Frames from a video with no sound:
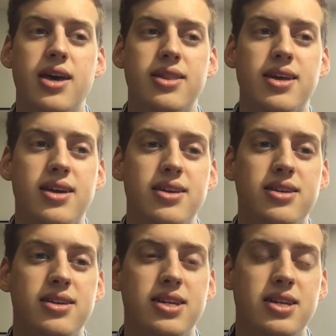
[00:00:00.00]
then,
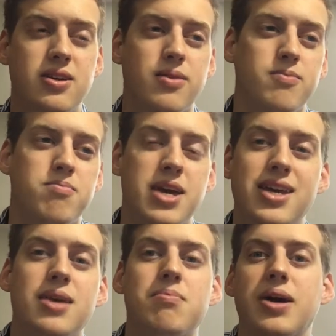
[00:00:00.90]

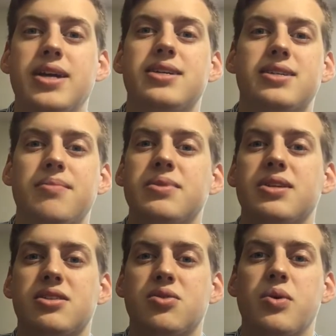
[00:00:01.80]
making money is something
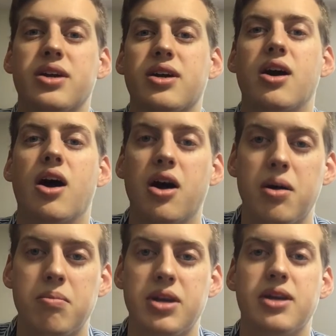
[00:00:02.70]
that's going to
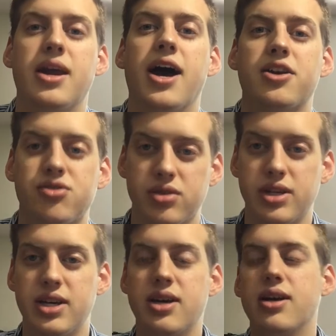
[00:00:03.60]
come
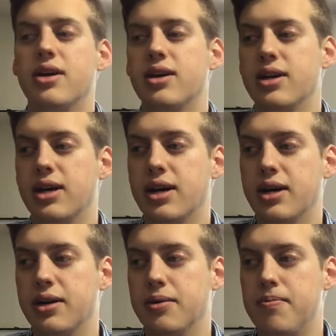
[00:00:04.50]
naturally.
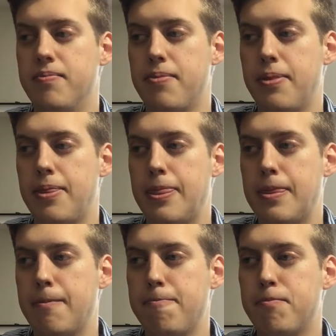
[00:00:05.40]

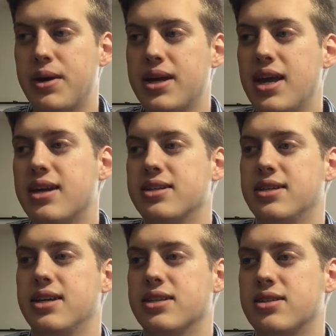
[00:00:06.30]
But again,
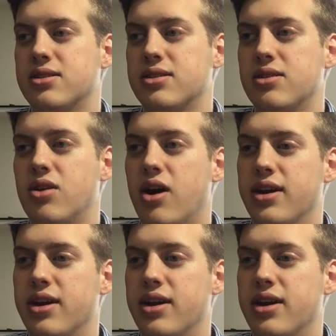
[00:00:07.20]
it's not